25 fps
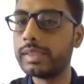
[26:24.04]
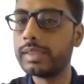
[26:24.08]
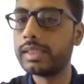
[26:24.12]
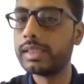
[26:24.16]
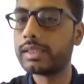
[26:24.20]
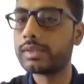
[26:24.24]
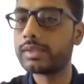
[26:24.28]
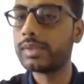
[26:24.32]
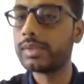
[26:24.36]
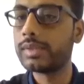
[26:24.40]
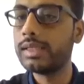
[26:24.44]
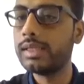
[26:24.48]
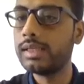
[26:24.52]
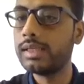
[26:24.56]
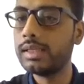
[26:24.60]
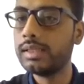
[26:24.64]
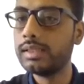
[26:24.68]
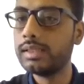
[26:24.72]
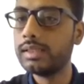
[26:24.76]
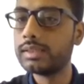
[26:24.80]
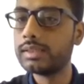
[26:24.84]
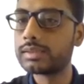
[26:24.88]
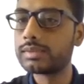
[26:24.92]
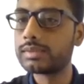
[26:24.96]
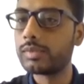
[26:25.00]
be equal,
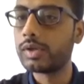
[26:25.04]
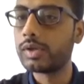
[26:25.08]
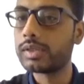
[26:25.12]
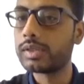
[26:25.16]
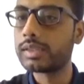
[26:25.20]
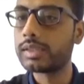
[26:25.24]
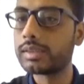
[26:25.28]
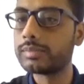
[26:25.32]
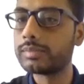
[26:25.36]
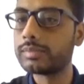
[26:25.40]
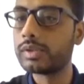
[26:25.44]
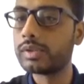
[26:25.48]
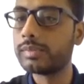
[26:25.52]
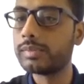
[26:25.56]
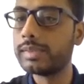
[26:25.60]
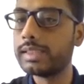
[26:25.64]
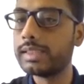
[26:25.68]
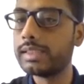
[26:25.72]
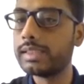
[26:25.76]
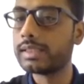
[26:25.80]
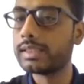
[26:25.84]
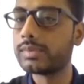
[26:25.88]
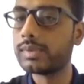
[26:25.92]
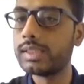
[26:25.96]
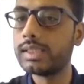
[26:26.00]
small term should
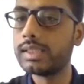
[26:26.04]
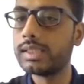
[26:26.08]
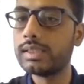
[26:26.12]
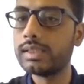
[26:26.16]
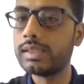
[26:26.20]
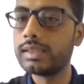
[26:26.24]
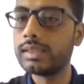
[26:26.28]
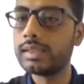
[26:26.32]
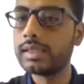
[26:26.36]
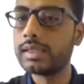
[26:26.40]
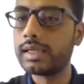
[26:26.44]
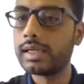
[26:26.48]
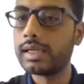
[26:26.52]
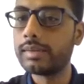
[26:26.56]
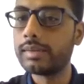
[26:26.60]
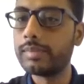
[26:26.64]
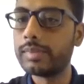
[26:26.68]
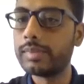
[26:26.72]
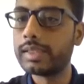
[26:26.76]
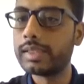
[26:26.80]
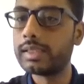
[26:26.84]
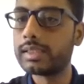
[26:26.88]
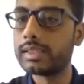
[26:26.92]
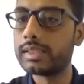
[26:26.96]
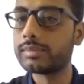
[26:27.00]
be equal, and
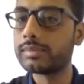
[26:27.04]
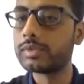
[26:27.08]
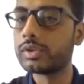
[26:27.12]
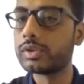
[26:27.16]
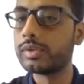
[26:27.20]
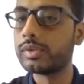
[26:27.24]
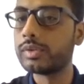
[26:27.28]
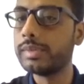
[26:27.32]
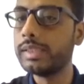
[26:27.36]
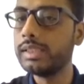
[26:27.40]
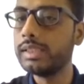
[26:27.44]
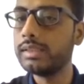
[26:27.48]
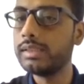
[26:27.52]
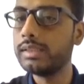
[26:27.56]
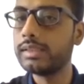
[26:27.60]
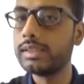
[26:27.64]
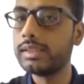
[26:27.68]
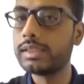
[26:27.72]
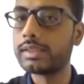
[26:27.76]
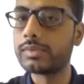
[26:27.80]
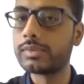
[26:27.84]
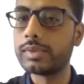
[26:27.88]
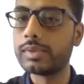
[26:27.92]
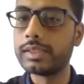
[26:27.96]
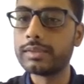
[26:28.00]
middle term should be
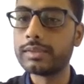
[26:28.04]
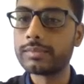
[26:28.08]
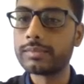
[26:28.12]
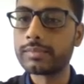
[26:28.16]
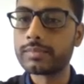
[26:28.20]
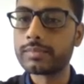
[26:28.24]
equal.